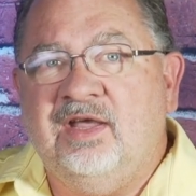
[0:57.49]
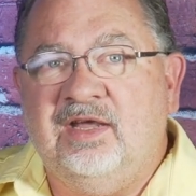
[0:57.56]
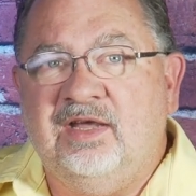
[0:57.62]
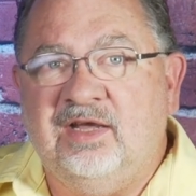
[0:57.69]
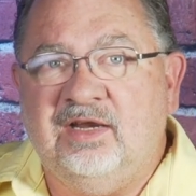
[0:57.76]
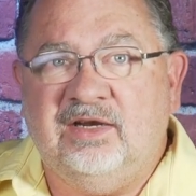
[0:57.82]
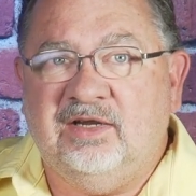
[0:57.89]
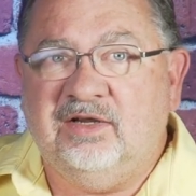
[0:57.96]

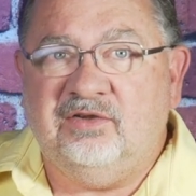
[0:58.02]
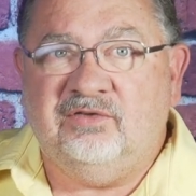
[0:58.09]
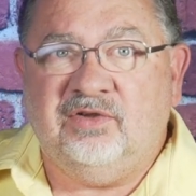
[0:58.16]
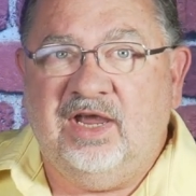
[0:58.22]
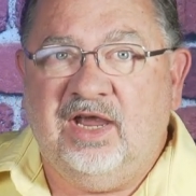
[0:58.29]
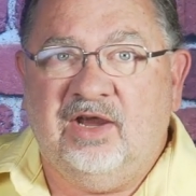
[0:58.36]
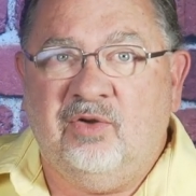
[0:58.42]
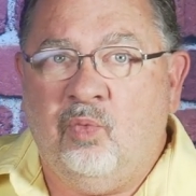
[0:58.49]
It is
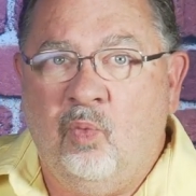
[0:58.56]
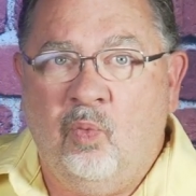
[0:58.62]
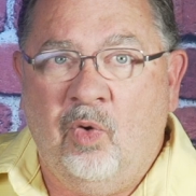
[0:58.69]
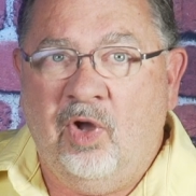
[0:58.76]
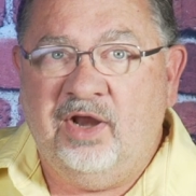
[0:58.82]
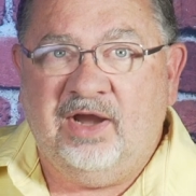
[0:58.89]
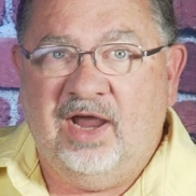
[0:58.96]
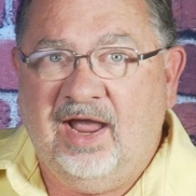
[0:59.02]
a
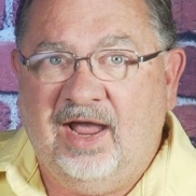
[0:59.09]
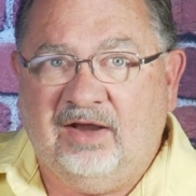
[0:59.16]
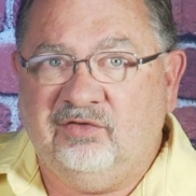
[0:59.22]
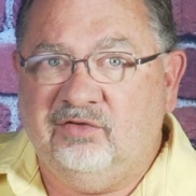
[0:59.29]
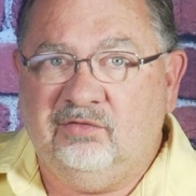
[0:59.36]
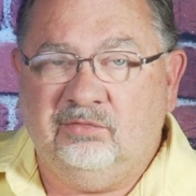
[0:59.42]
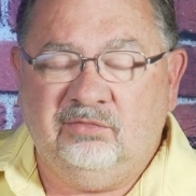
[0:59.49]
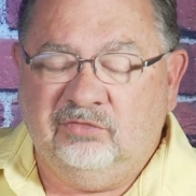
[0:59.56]

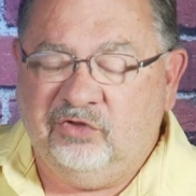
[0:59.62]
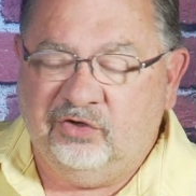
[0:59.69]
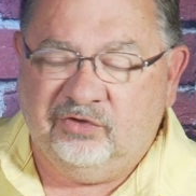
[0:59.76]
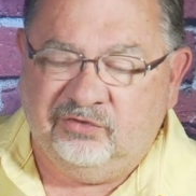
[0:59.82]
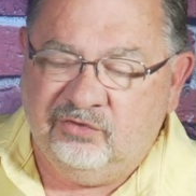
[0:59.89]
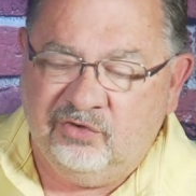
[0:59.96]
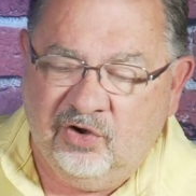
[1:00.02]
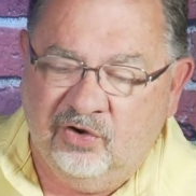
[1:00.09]
1x.
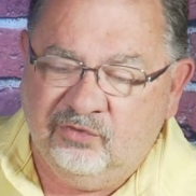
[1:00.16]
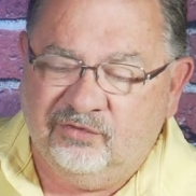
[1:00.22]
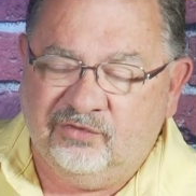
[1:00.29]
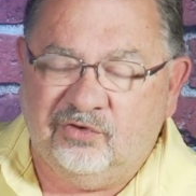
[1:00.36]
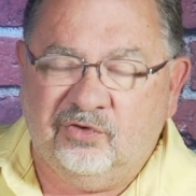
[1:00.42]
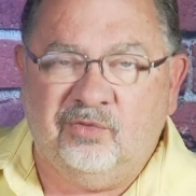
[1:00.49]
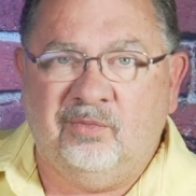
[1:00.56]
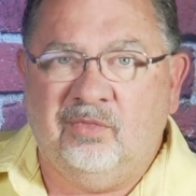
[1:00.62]
There's no
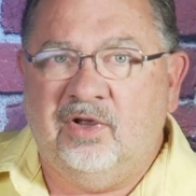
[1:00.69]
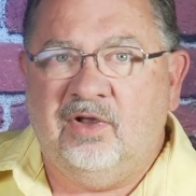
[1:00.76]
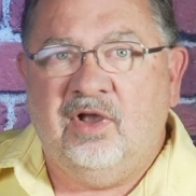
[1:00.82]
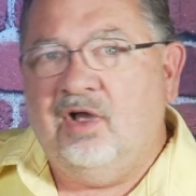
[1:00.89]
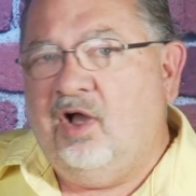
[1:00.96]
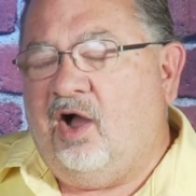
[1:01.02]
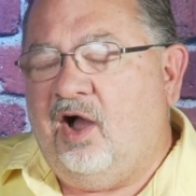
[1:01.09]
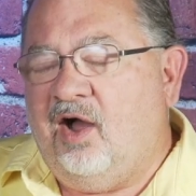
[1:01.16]
zoom
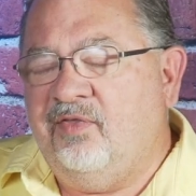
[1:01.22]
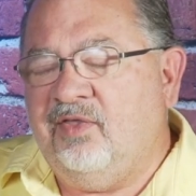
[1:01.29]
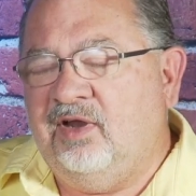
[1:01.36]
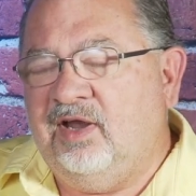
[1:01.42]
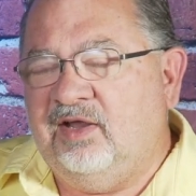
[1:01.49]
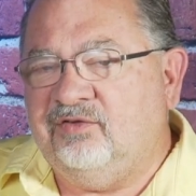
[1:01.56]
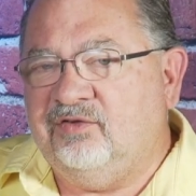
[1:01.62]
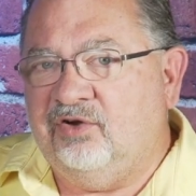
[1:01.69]
on the
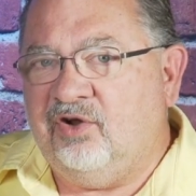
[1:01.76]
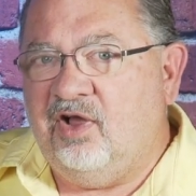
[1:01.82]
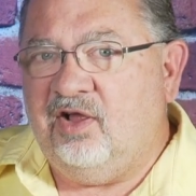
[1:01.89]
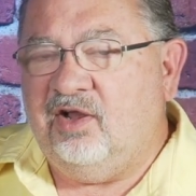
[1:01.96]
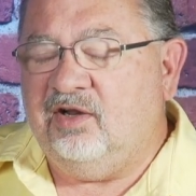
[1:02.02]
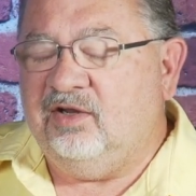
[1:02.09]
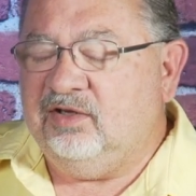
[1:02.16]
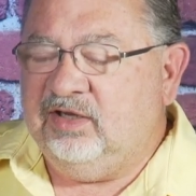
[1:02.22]
lens at
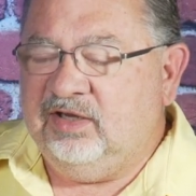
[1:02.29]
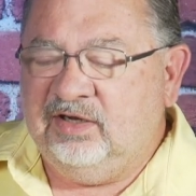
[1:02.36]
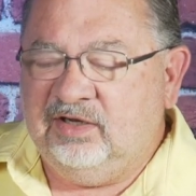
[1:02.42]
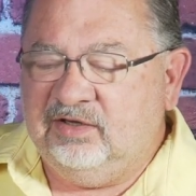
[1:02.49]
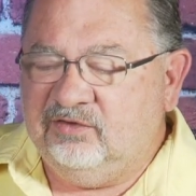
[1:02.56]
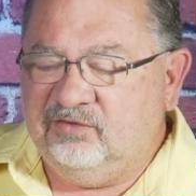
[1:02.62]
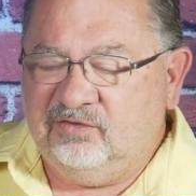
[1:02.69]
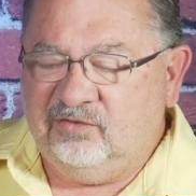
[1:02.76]
all. It
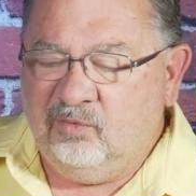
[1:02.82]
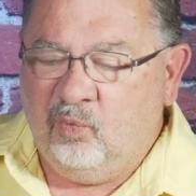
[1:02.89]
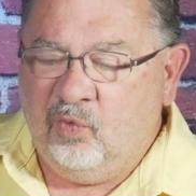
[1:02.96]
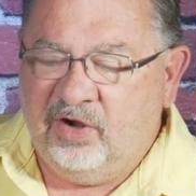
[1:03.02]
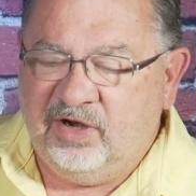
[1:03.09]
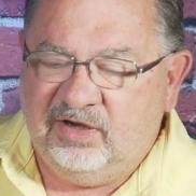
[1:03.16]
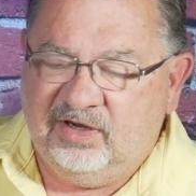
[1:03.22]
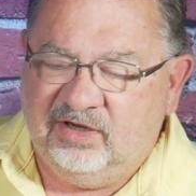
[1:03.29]
is
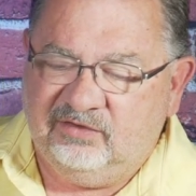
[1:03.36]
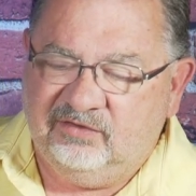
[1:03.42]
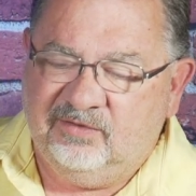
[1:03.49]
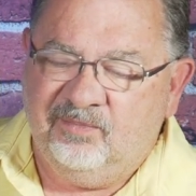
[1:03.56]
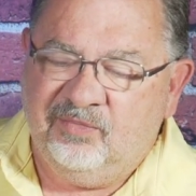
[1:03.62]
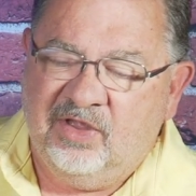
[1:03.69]
what it is.